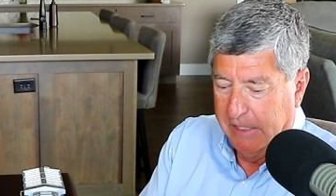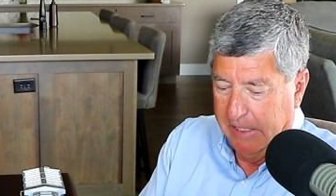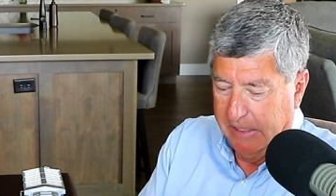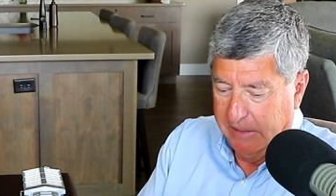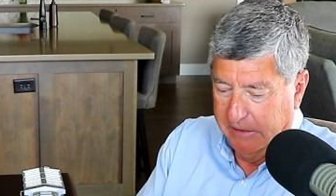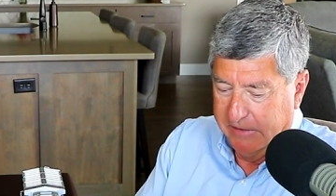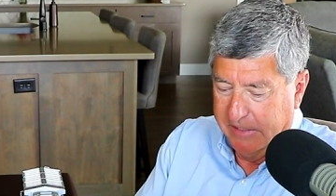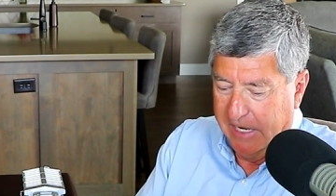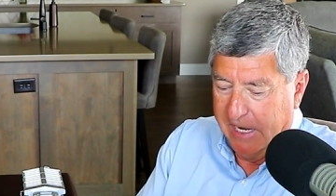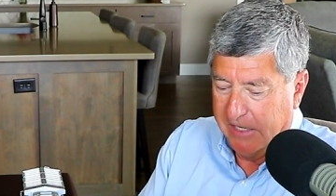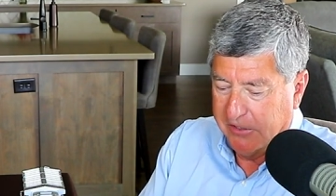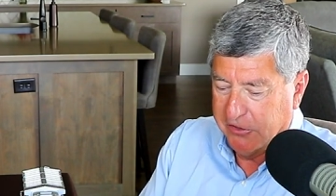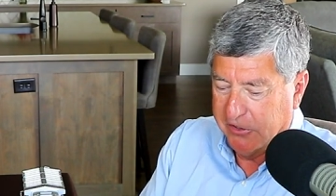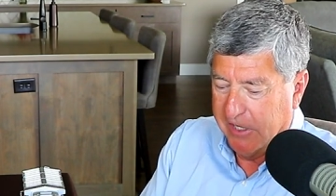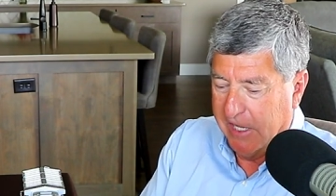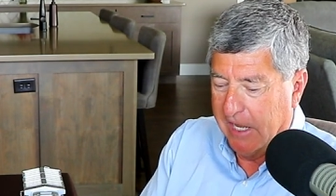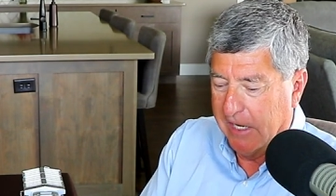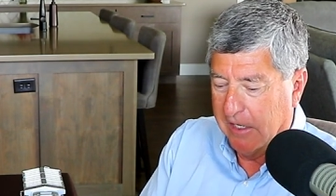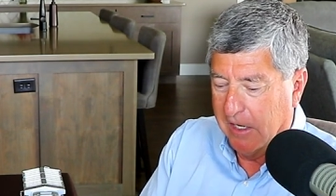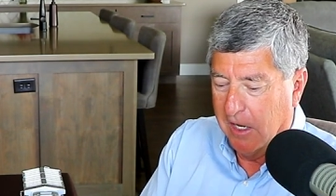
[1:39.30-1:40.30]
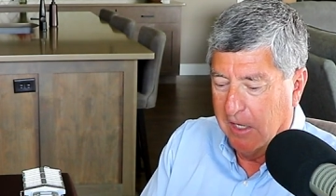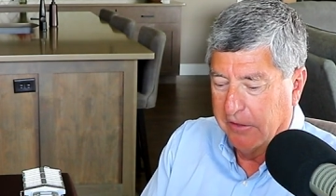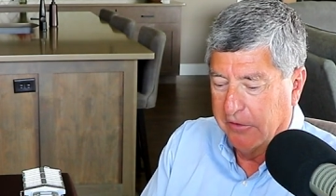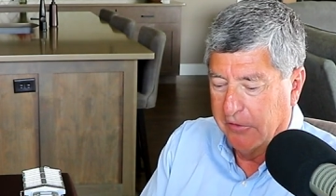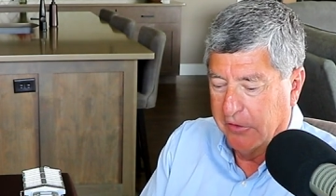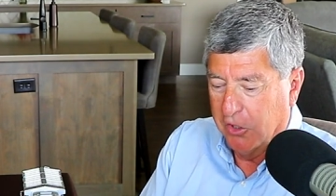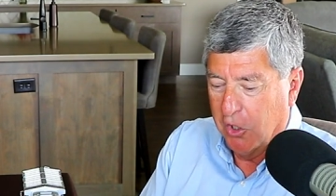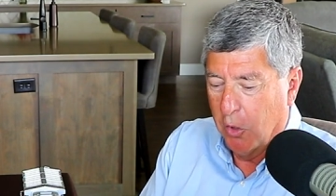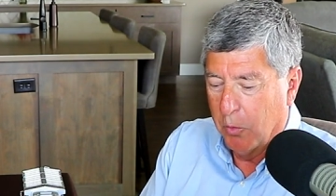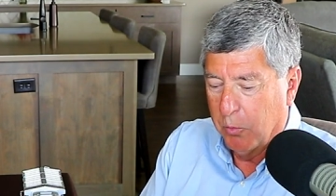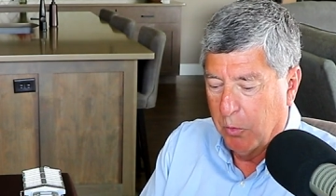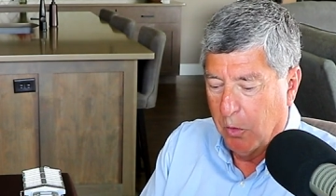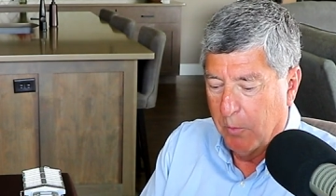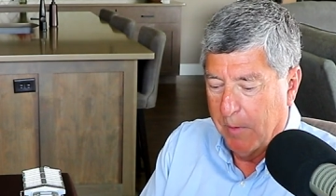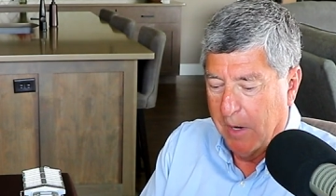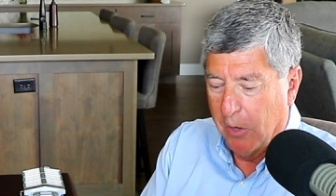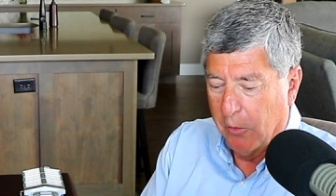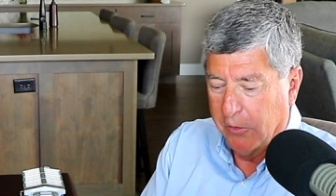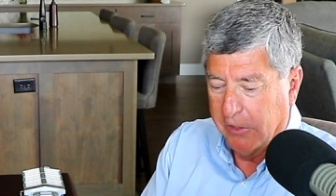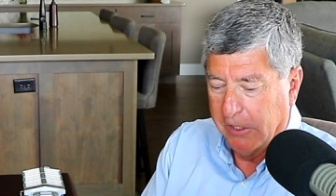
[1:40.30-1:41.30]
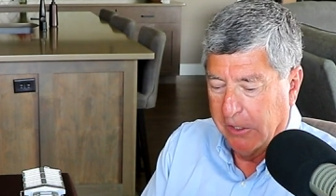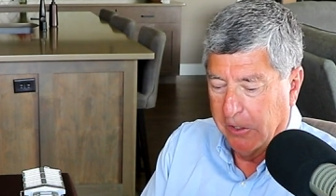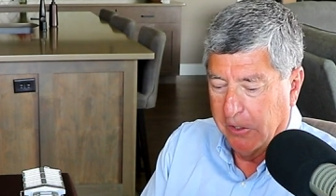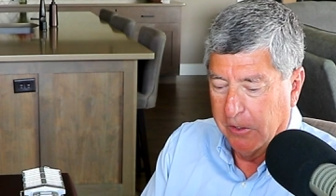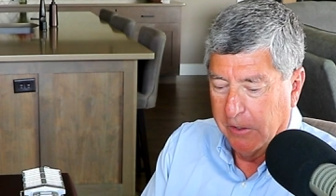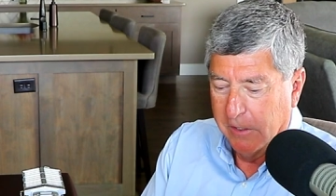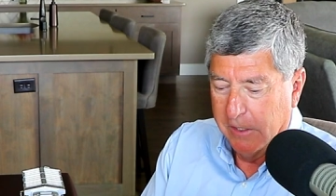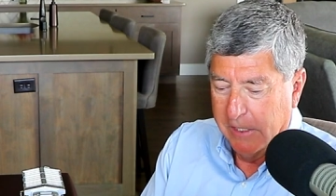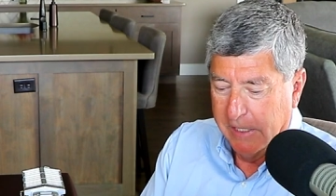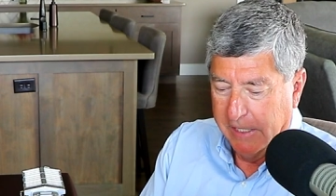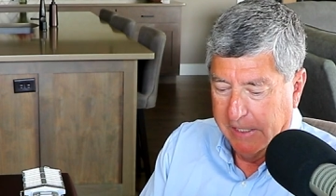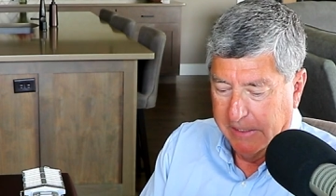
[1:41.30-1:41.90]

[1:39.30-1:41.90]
and attach that onto the GoPro mount here.